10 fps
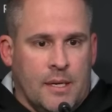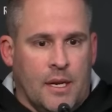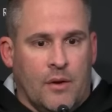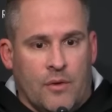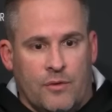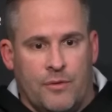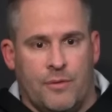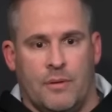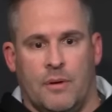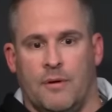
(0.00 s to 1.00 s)
you know,
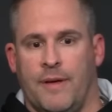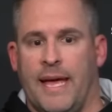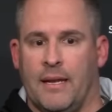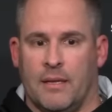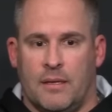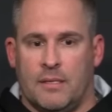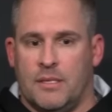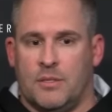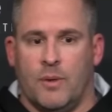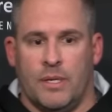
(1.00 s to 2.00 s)
of handling the
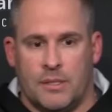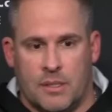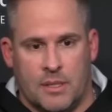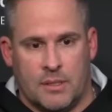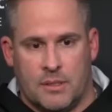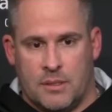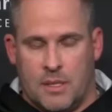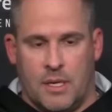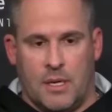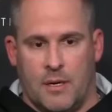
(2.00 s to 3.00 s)
situation as
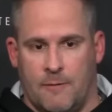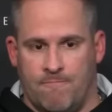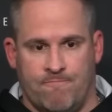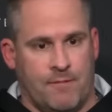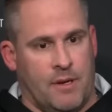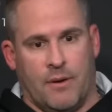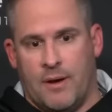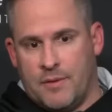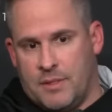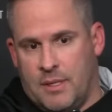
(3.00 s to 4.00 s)
you know,
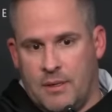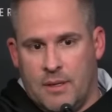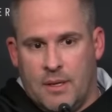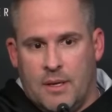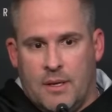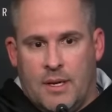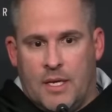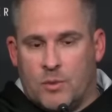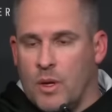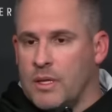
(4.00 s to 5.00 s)
obviously
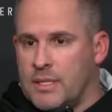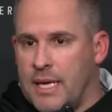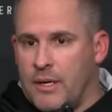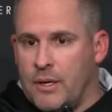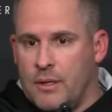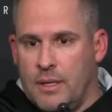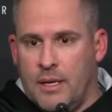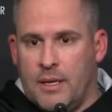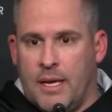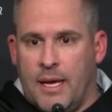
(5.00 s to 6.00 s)
as well as they could the
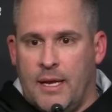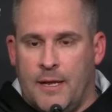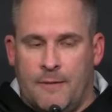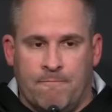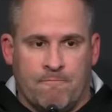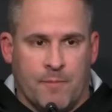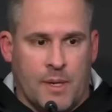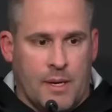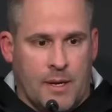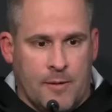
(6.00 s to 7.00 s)
other night. And
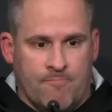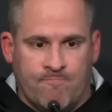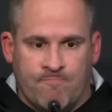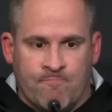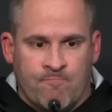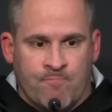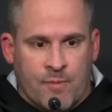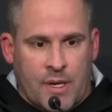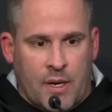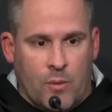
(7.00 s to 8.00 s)

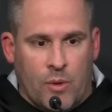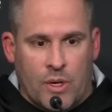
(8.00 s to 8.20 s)
you know, we'll